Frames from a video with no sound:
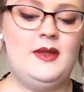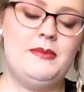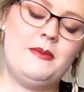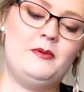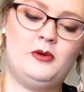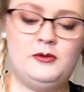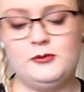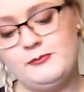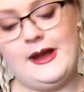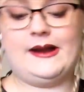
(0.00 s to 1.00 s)
we've been
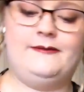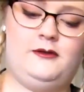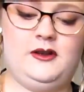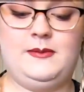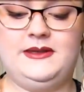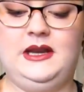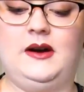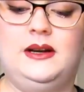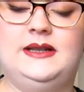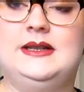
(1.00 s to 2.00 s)
going back and forth about the
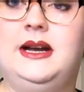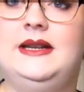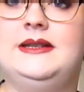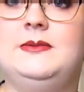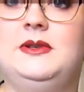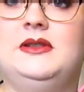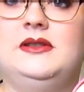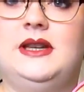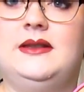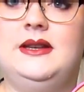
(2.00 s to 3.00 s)
Onyx Ice, which
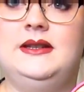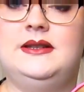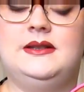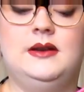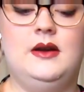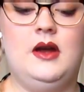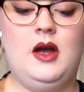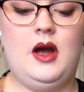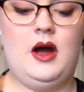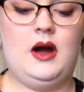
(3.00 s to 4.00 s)
looks like this.
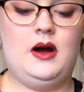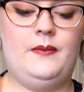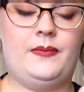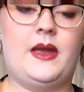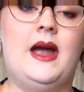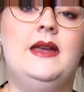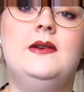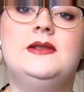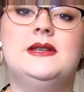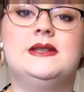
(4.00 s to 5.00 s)
I
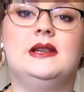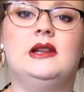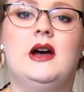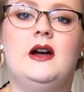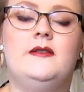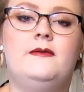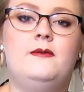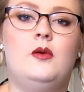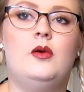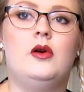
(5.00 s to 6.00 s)
use this a lot
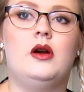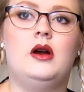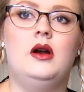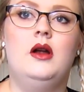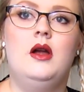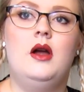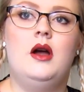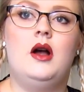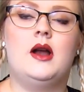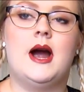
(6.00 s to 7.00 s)
for
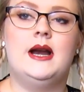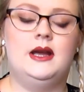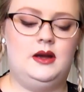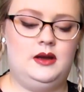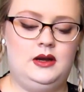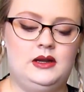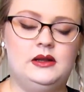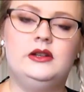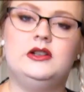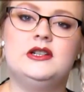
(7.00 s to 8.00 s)
a kind of
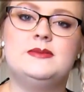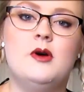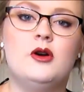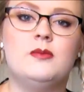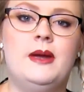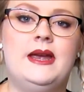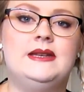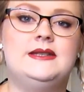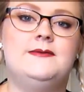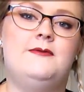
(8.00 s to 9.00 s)
glitter smoke
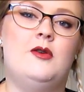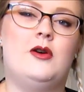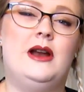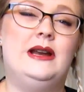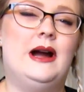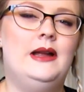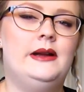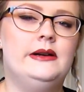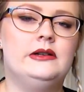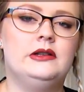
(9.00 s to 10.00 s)
base for an
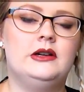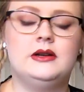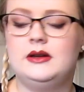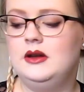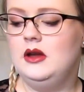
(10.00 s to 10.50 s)
eyeliner look.